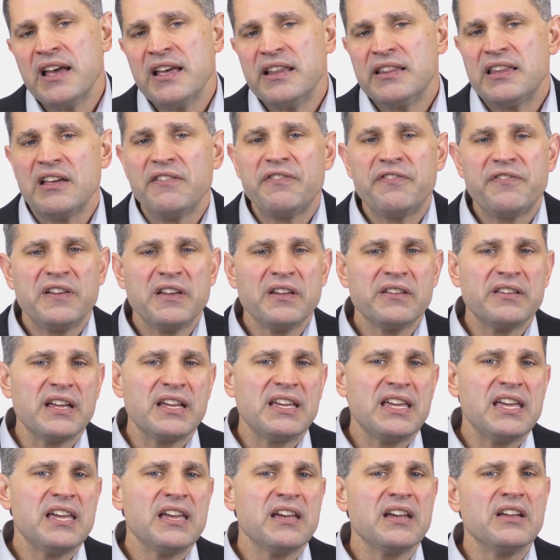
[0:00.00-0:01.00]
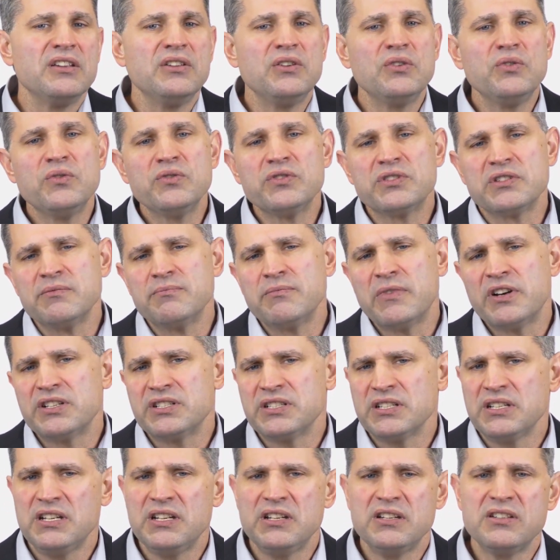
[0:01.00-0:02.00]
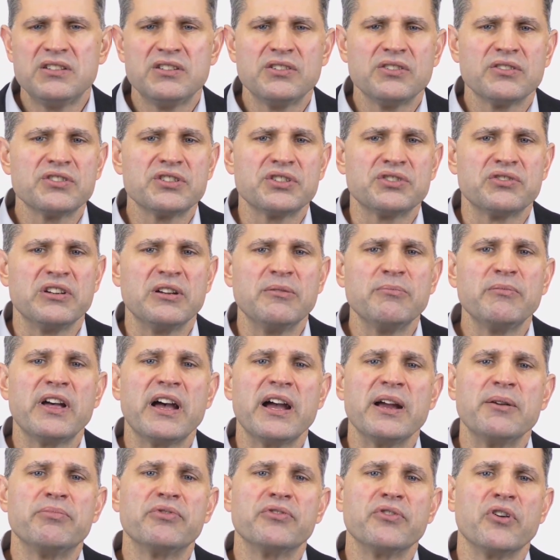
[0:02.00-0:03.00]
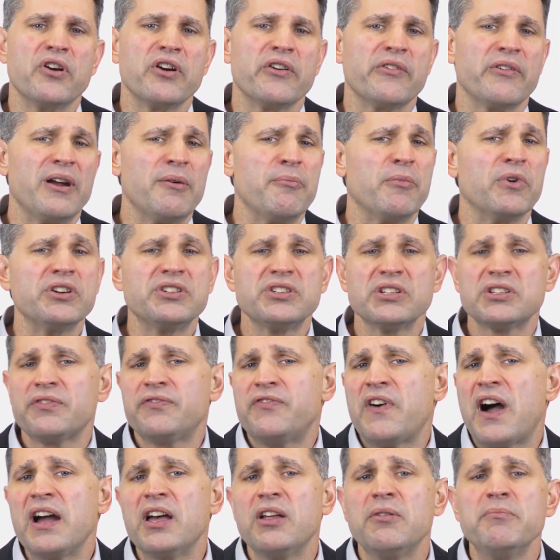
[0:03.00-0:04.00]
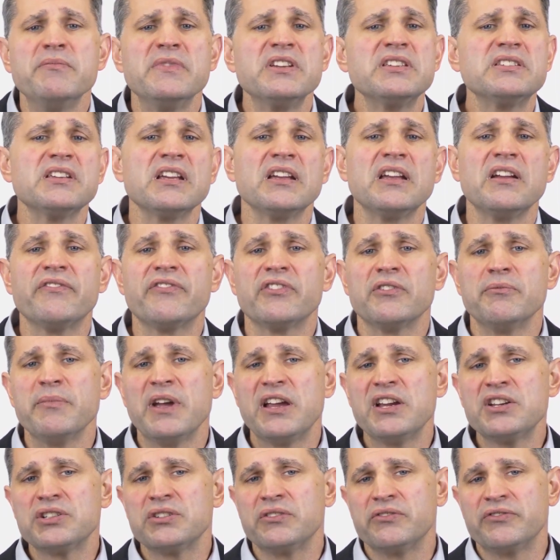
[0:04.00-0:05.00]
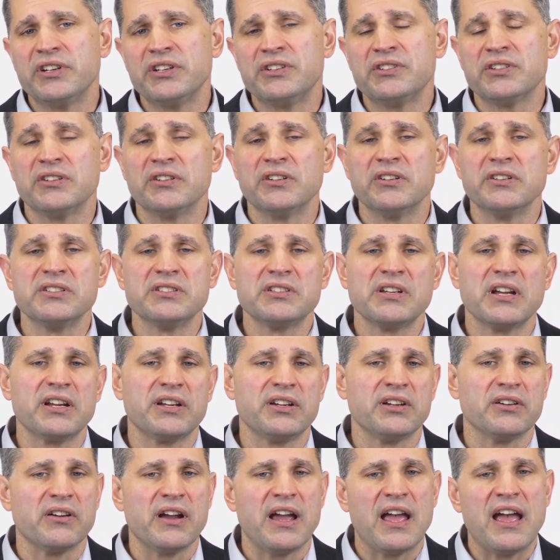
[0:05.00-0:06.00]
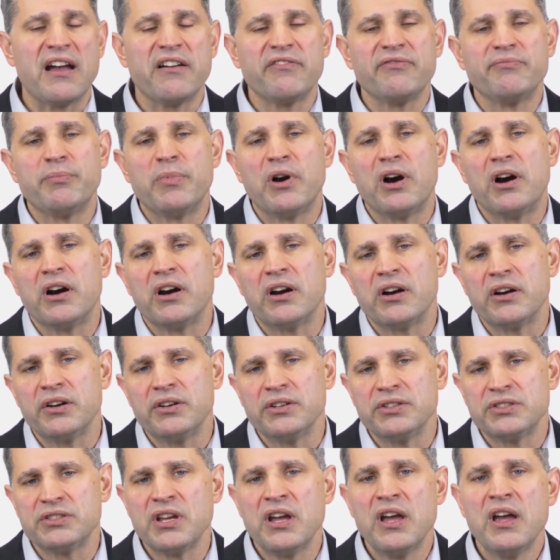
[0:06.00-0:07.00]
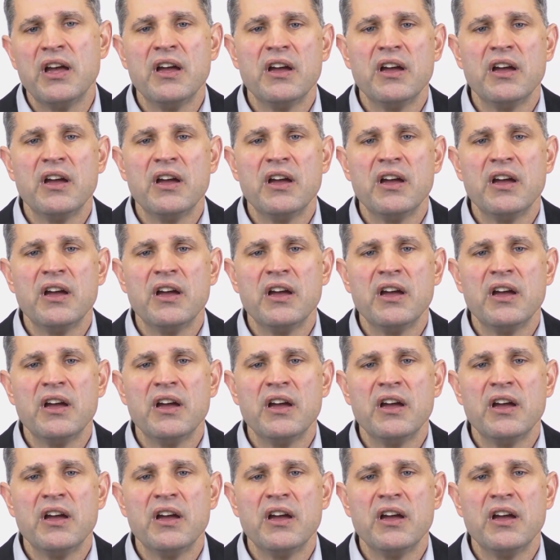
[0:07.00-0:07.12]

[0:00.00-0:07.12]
They feel they can't use the much easier streamlined program or just file missing informational returns like your FBARs,